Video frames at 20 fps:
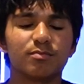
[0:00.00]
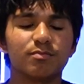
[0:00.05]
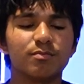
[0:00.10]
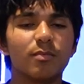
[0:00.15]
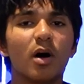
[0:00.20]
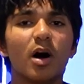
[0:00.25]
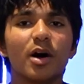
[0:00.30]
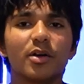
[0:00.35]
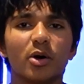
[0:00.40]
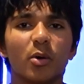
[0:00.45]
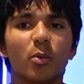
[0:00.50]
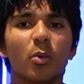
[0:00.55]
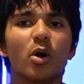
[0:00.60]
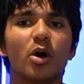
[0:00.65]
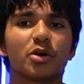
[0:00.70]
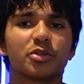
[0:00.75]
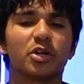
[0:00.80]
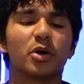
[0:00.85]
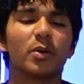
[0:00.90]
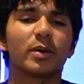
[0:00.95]
Might not
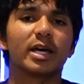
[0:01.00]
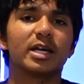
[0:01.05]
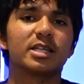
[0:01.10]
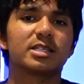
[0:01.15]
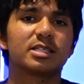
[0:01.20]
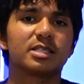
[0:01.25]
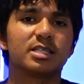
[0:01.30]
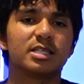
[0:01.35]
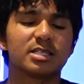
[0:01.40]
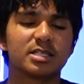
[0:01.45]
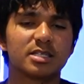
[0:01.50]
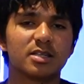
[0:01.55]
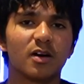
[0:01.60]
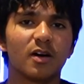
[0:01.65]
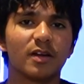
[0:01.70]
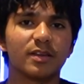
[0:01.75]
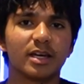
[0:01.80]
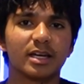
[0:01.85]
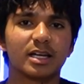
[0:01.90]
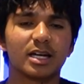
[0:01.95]
work though against this
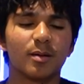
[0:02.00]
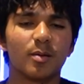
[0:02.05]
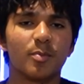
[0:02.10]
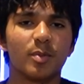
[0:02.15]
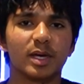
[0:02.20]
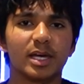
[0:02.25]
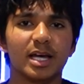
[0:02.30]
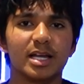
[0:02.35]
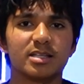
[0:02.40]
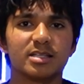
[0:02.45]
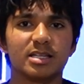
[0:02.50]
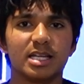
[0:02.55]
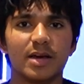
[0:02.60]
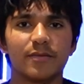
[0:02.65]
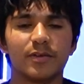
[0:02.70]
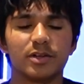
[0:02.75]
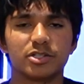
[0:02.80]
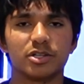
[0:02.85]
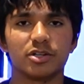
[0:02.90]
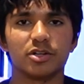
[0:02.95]
side they come up against in
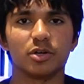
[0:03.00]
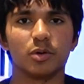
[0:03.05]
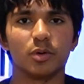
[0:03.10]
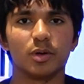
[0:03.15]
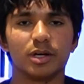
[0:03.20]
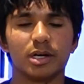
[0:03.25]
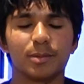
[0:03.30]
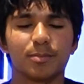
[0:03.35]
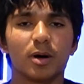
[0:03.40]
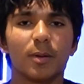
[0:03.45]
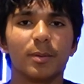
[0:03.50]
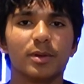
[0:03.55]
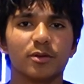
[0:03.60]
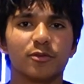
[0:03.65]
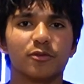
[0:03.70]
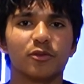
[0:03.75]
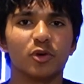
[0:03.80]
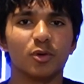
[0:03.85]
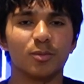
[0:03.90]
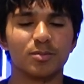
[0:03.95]
Everton, who are probably the
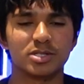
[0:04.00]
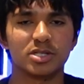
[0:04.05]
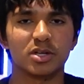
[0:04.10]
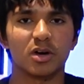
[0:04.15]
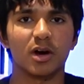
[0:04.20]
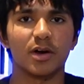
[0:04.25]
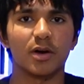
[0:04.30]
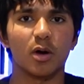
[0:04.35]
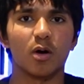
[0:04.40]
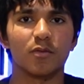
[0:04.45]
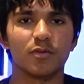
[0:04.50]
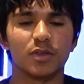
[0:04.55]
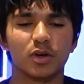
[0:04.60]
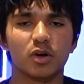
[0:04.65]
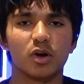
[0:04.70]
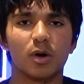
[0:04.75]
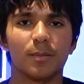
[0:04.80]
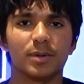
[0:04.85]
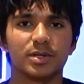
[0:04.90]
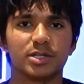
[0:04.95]
form side of the
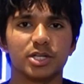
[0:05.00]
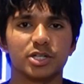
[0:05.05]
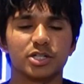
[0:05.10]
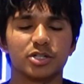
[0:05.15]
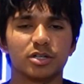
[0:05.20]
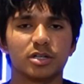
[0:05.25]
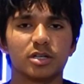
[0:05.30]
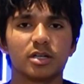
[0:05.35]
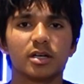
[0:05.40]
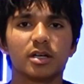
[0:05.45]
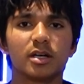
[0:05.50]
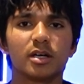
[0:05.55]
competition.